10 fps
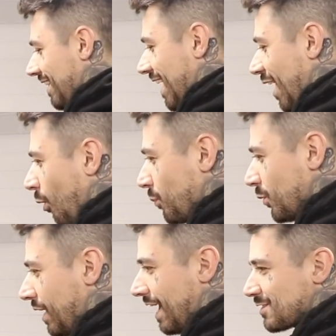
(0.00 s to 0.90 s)
I hope
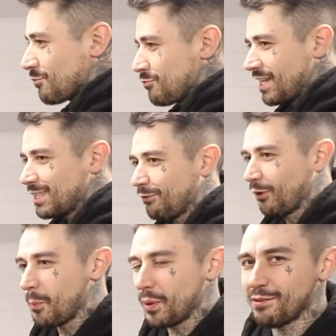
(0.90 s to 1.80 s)
you guys are ready
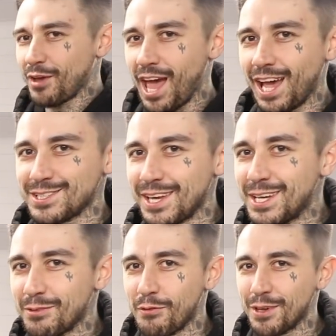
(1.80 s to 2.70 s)
for a bit of a
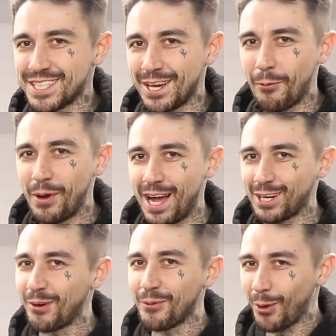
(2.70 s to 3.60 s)
headache of a video. We are
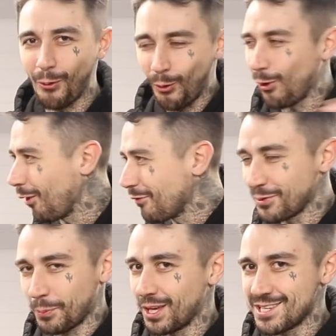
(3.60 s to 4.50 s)
going all over
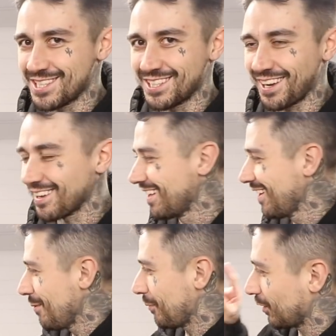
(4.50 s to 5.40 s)
the place today.
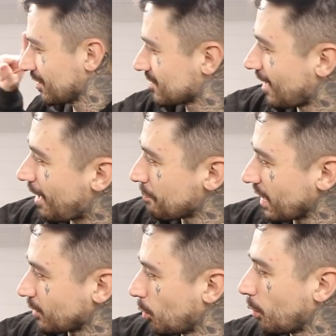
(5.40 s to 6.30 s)
We're going to start
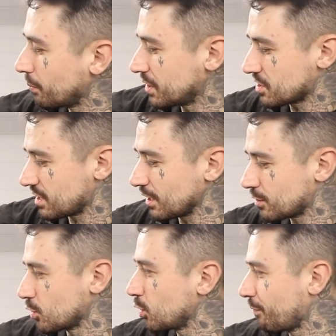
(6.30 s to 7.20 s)
by cutting my steer
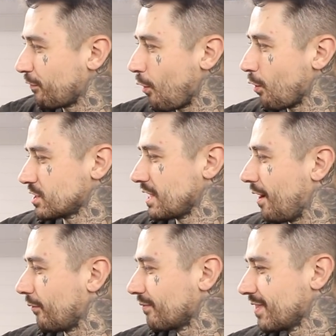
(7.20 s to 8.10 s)
tube forks
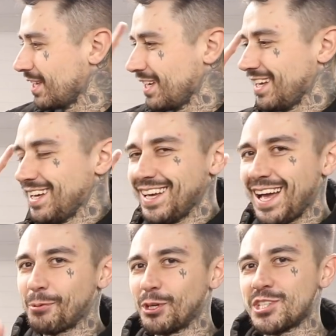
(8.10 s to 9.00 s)
down.
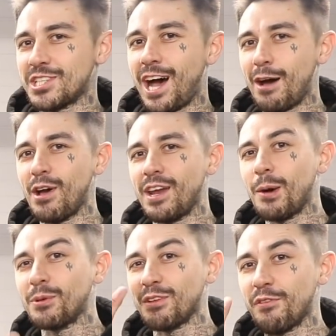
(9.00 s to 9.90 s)
I'm going to start right
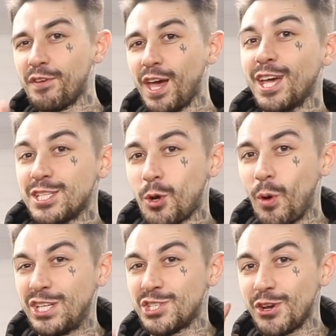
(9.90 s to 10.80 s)
now with the first
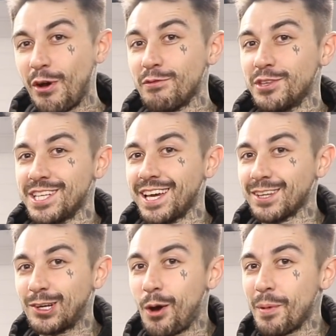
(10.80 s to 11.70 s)
question of the day
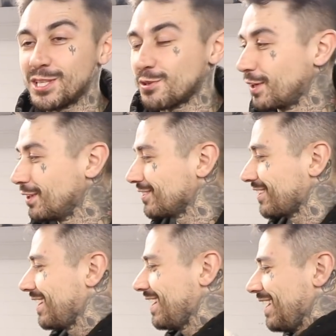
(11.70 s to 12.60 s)
in the comments field.
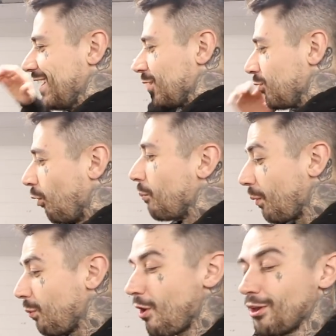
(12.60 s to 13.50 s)
Number
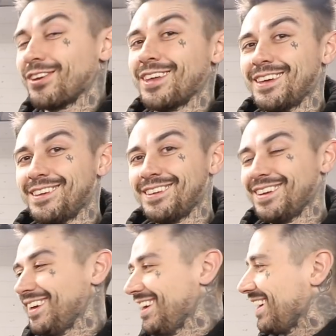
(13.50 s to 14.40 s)
1.
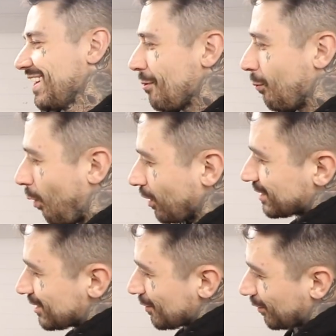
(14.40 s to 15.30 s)

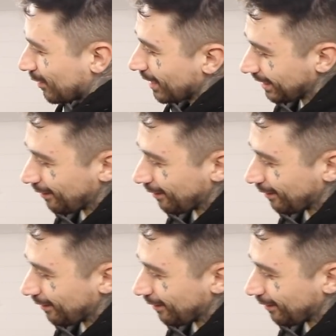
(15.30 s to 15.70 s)
What do you think